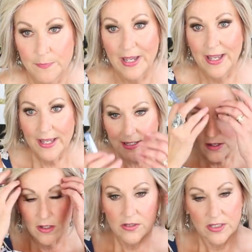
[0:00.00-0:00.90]
back
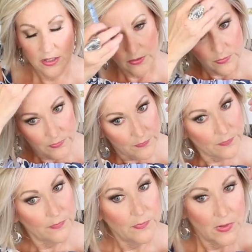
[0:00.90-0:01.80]
also
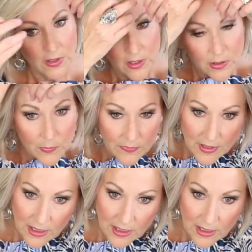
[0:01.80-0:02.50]
with a